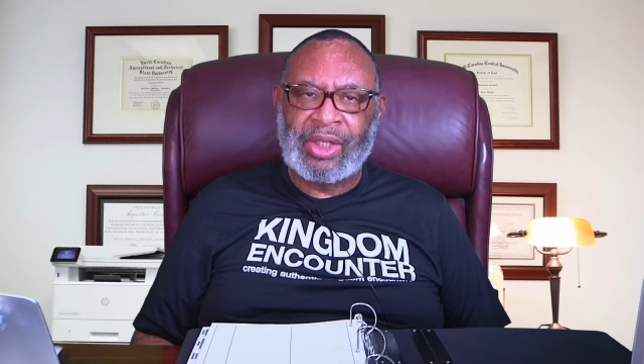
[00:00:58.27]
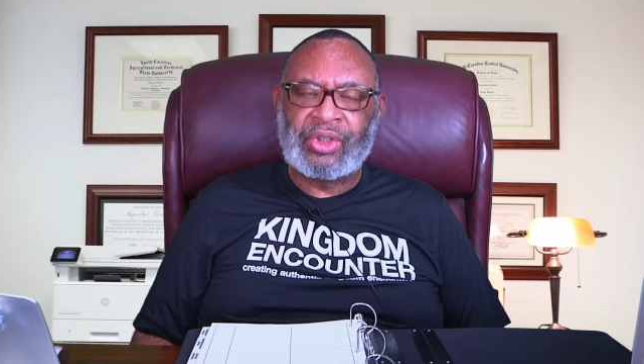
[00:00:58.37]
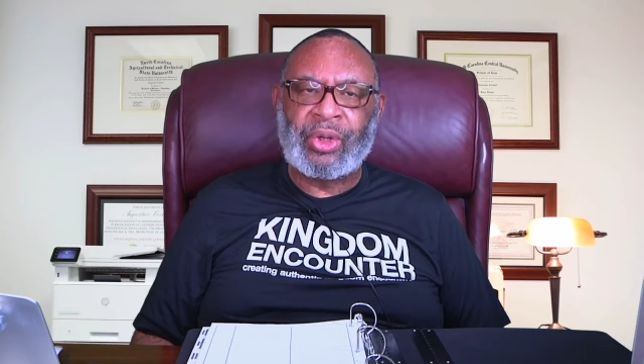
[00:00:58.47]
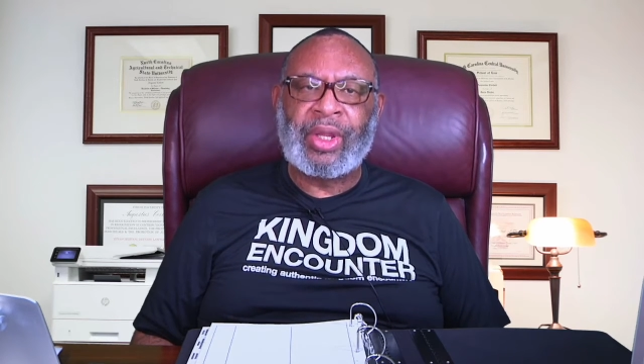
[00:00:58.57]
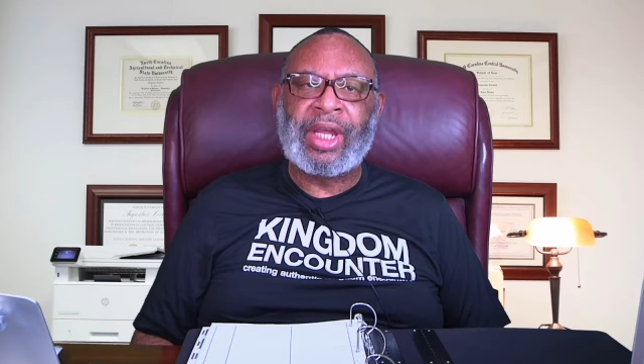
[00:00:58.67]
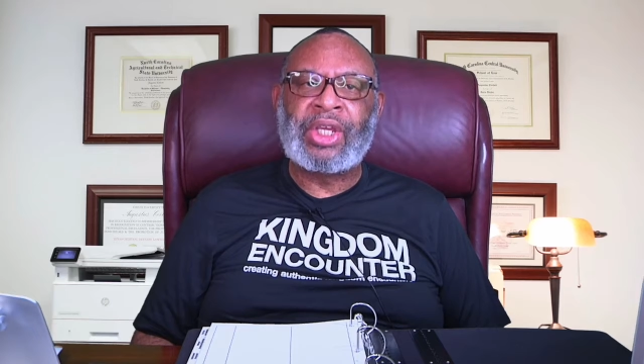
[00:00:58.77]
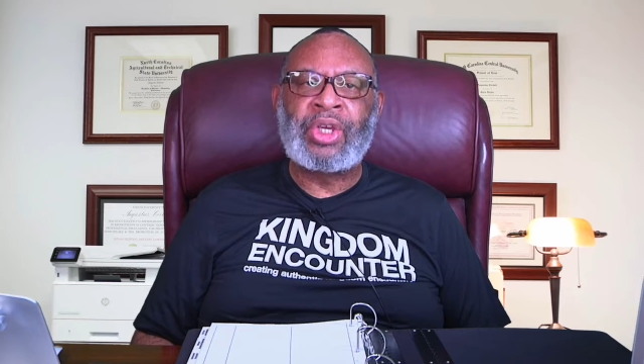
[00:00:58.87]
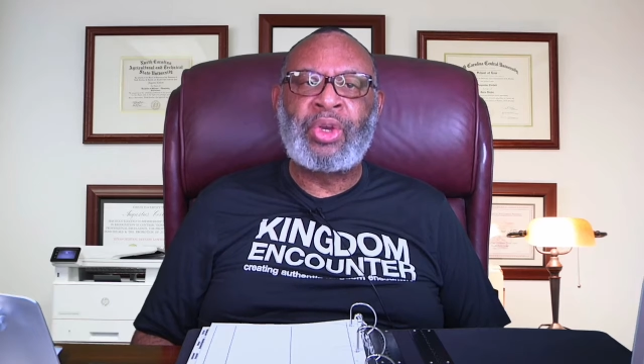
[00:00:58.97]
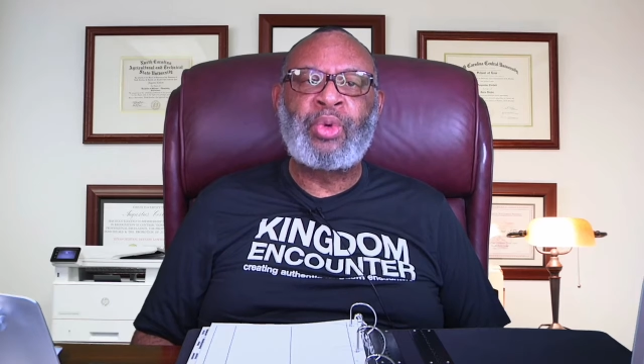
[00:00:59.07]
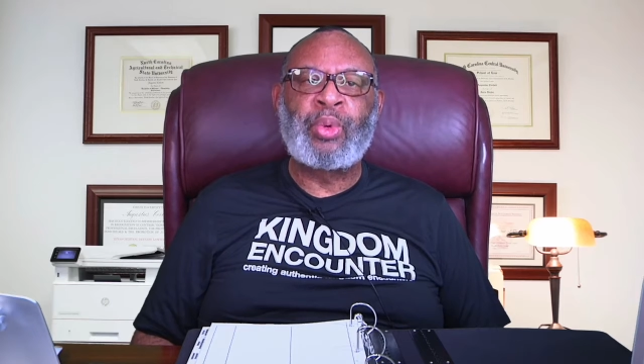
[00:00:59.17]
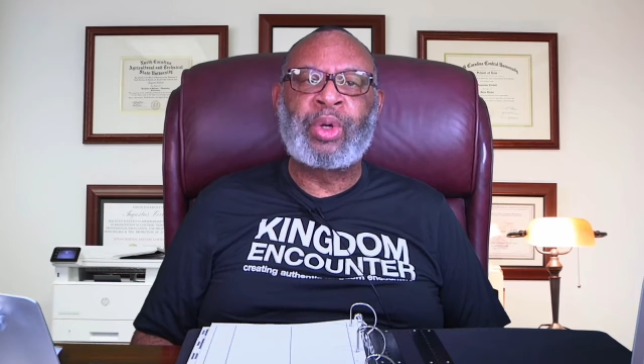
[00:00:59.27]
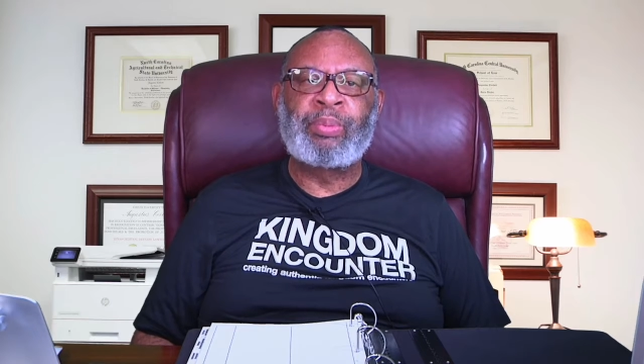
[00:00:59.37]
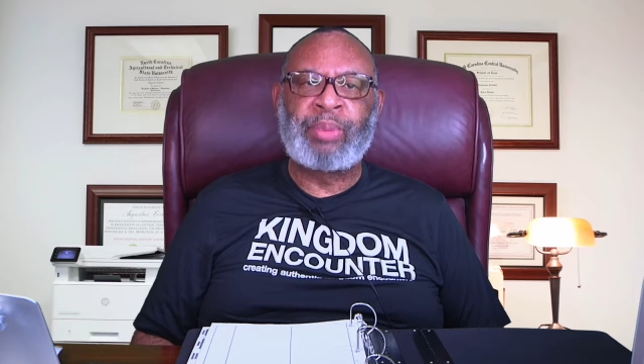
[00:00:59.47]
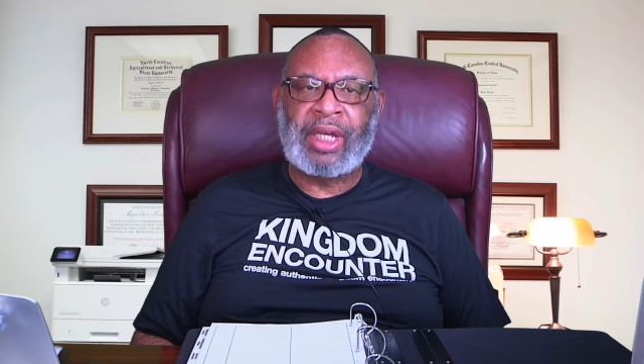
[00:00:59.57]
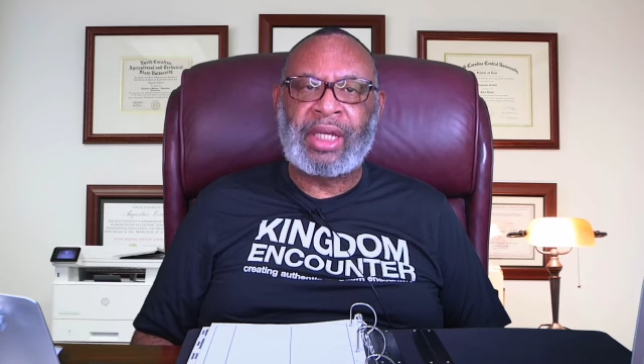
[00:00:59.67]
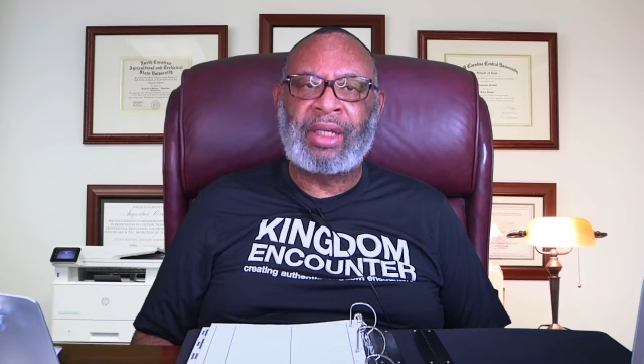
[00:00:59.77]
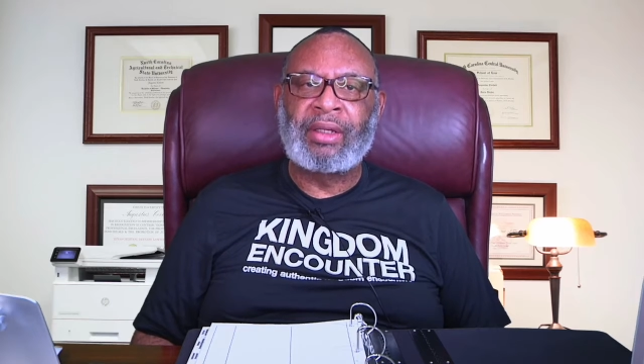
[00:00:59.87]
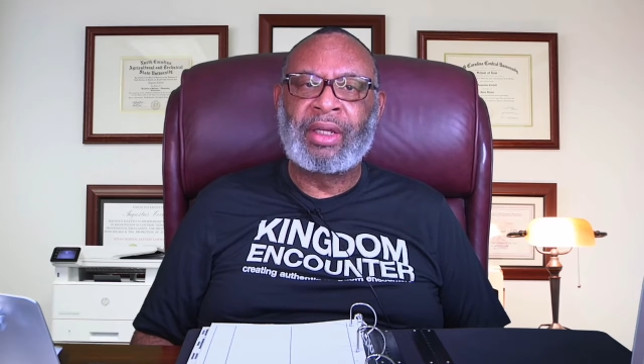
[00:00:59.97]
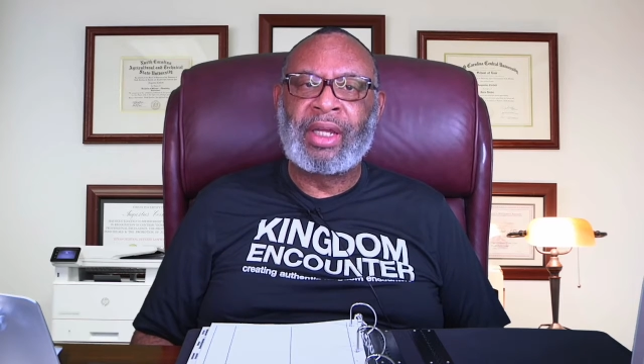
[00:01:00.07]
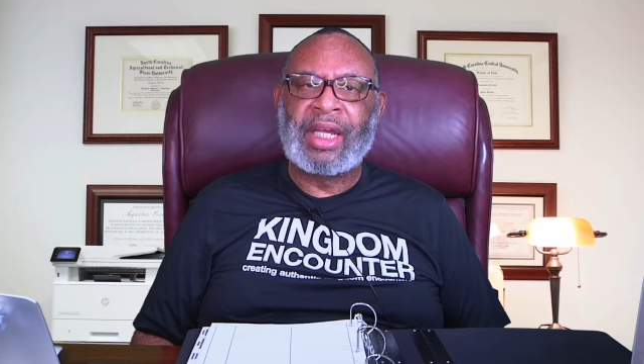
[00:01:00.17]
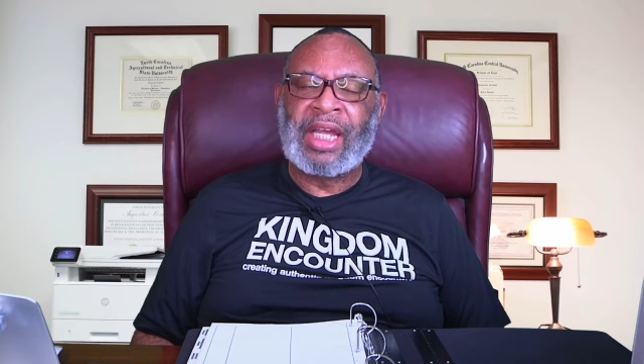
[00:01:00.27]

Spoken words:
so that you will be